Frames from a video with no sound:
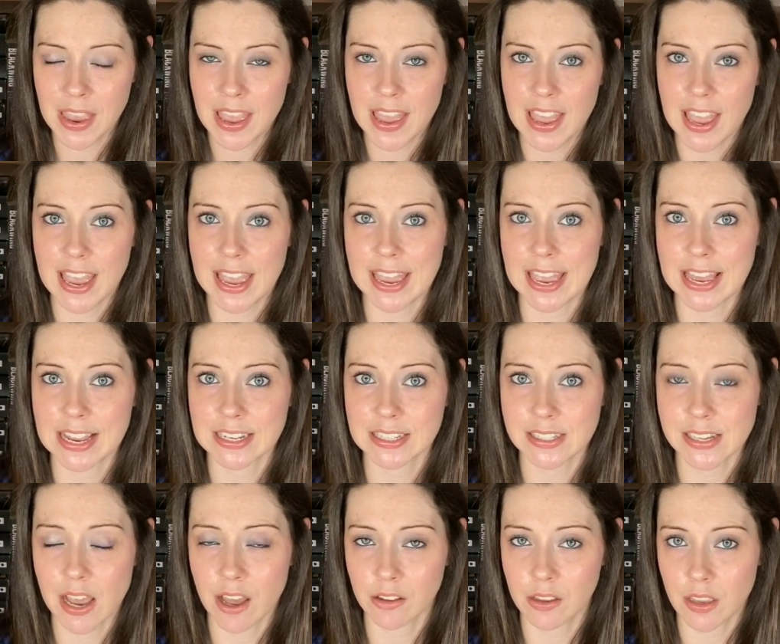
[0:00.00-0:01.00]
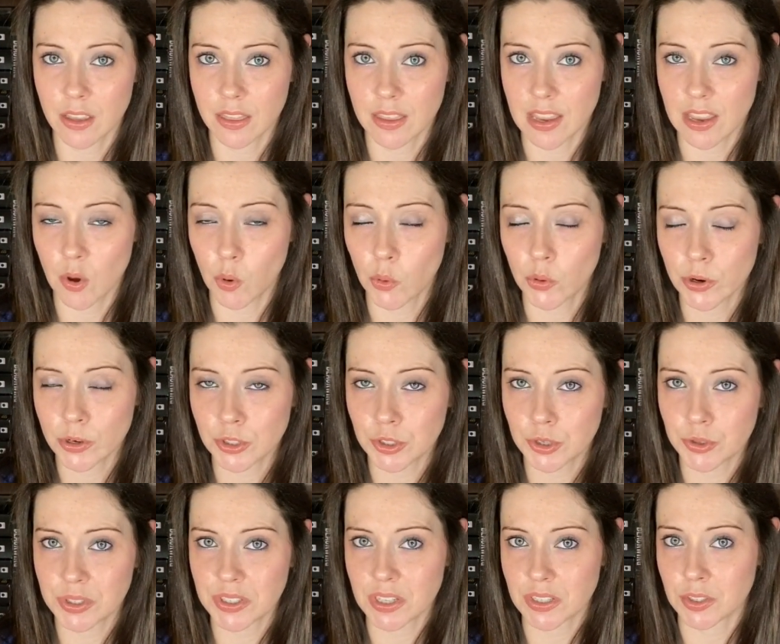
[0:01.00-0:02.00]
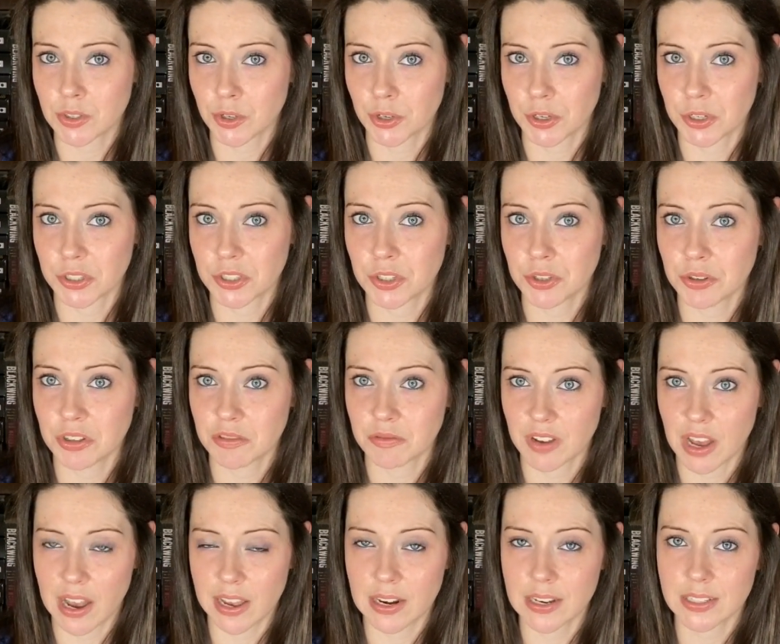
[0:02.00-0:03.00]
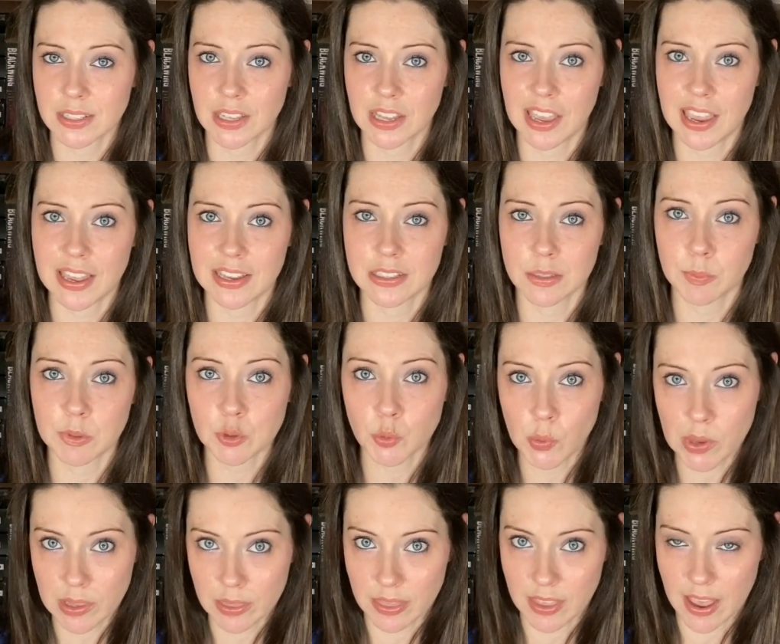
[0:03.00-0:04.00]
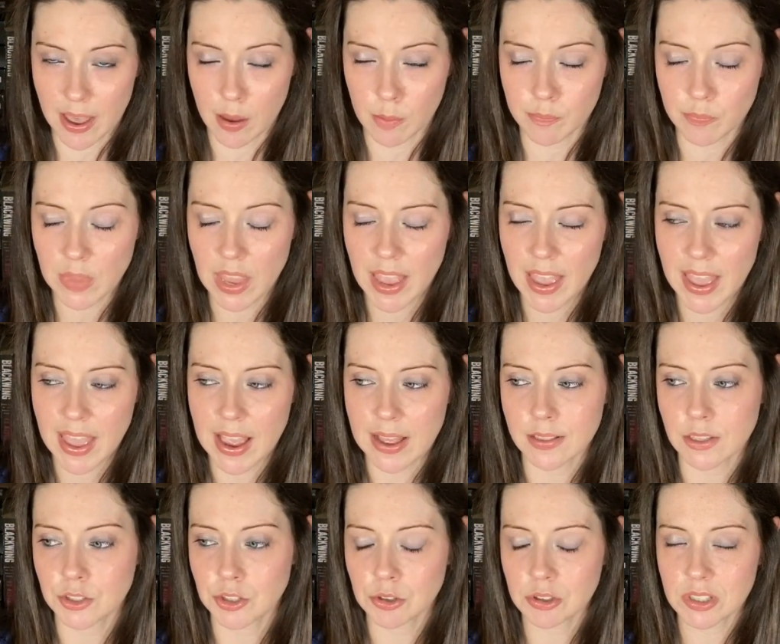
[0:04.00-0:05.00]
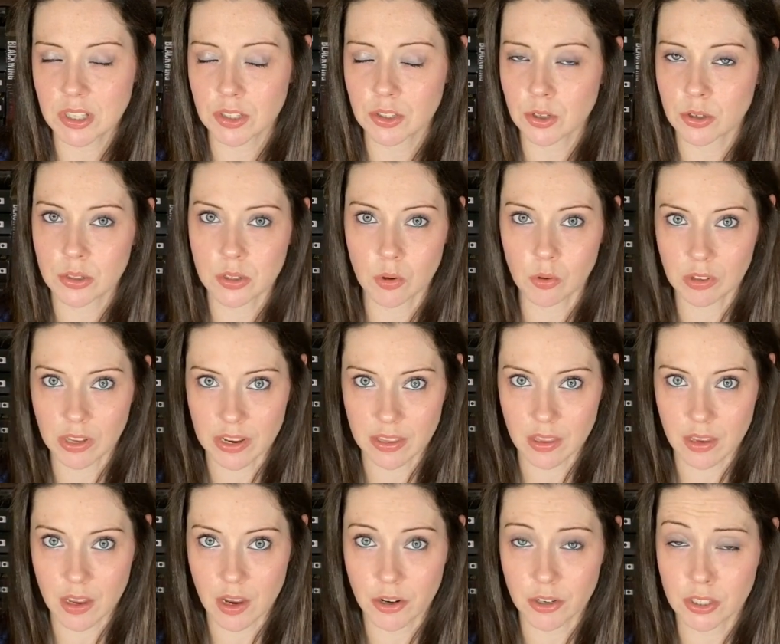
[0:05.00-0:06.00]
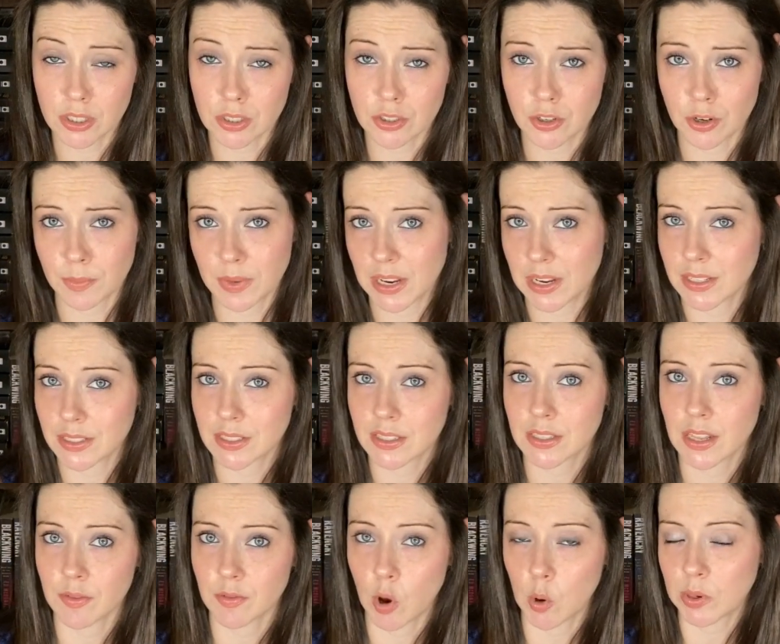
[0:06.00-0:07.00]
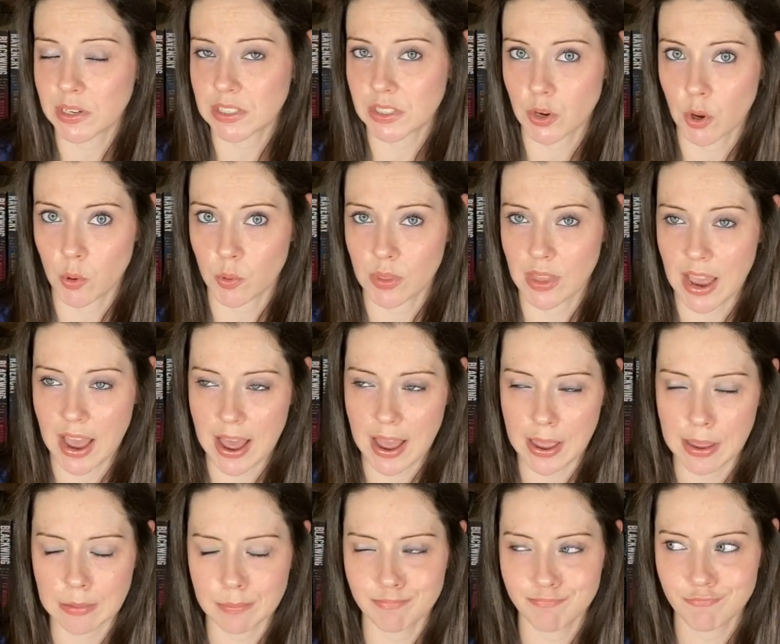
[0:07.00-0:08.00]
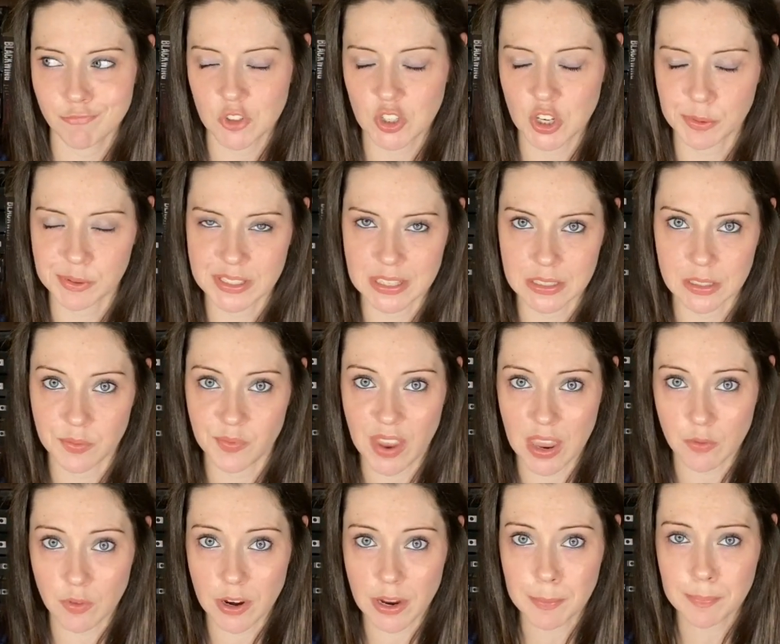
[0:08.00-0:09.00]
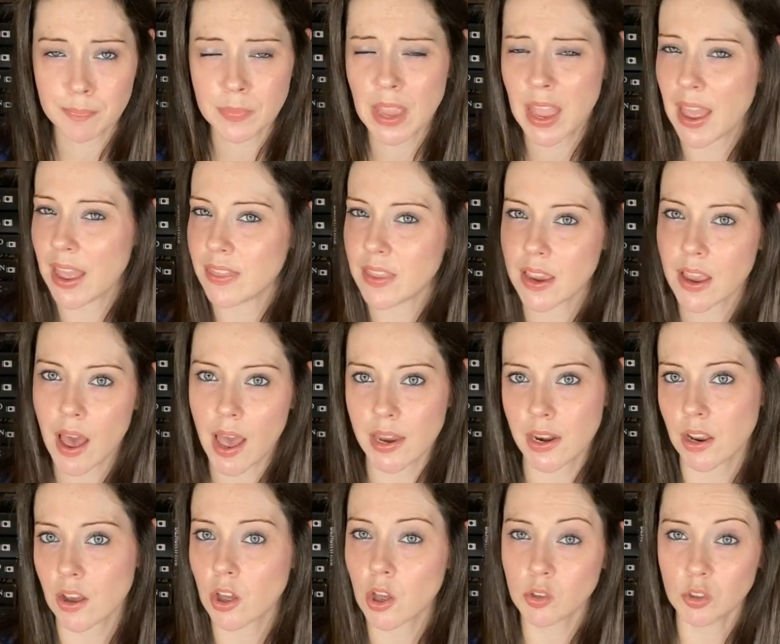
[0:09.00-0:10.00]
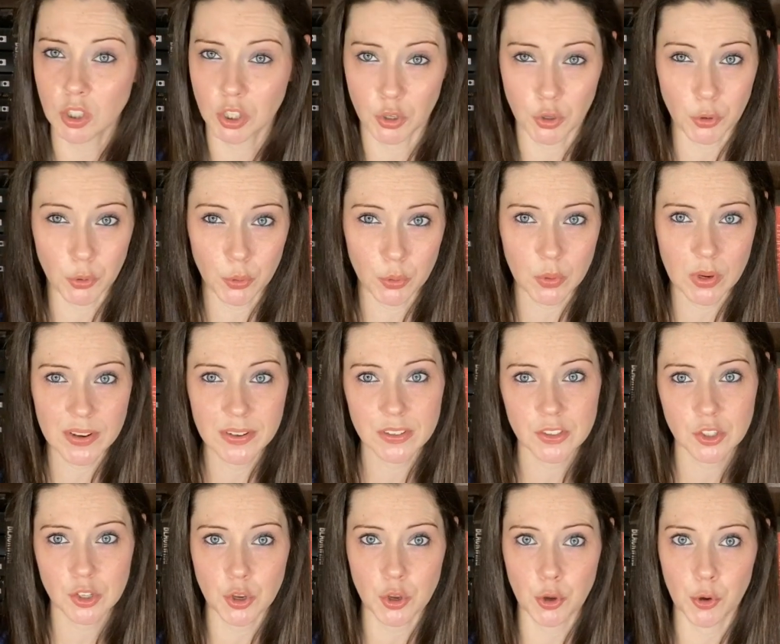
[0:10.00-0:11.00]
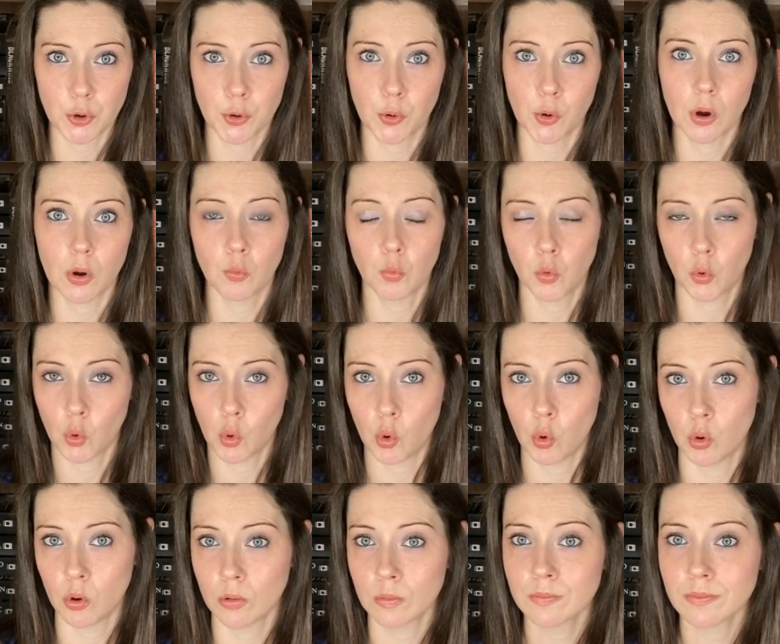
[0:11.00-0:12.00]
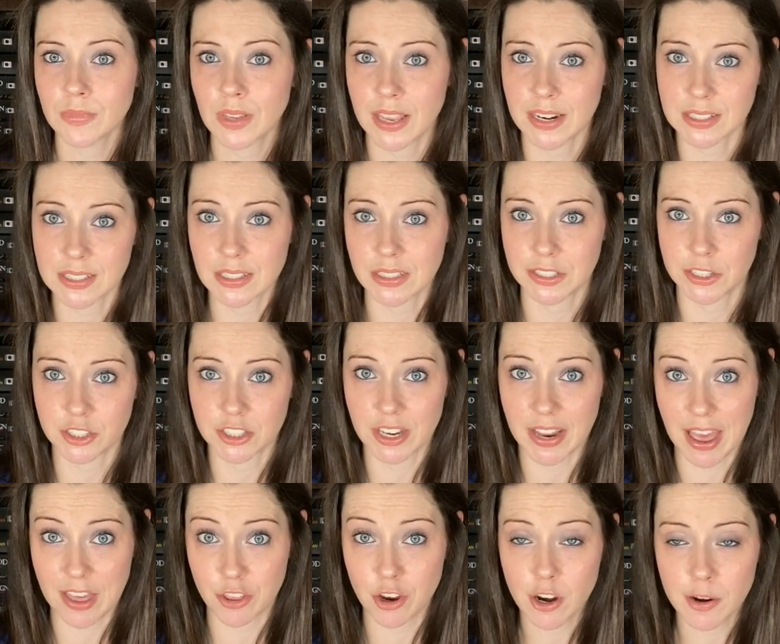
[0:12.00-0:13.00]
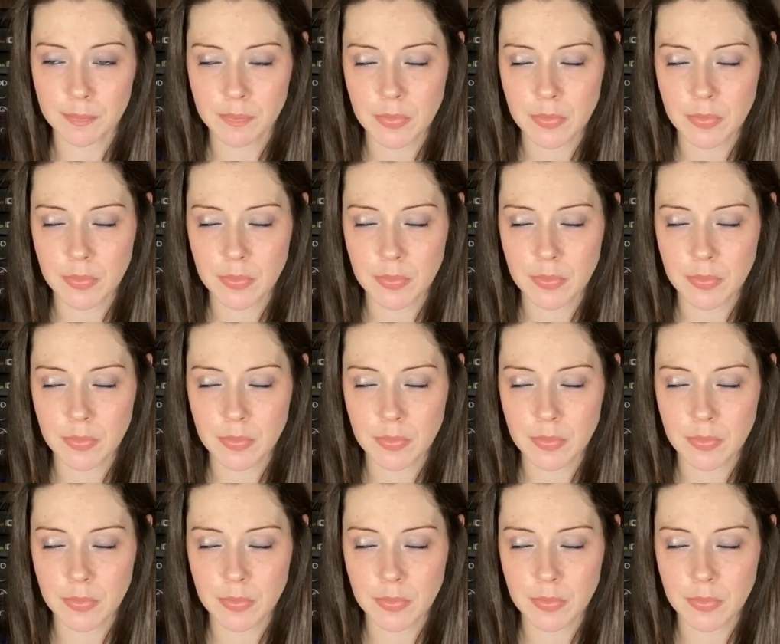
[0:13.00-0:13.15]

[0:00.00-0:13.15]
and telling the older 2 sisters to divide his lands between them. And the 2 sisters don't like the younger sister because they've always known that she was his favorite, and they kind of collude to rule Innisleer together.